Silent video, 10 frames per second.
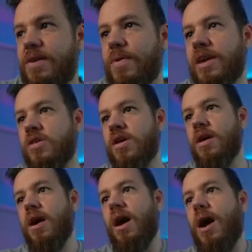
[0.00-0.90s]
range
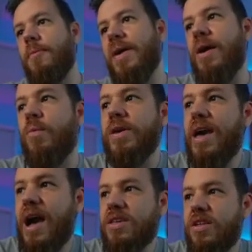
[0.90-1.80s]
um, and we
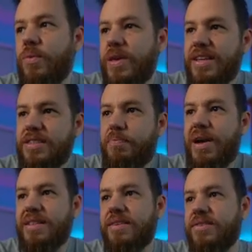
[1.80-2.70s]
actually we
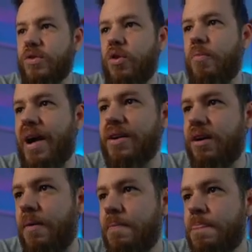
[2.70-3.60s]
expect this to go back
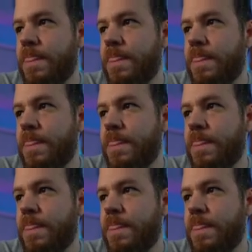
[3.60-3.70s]
up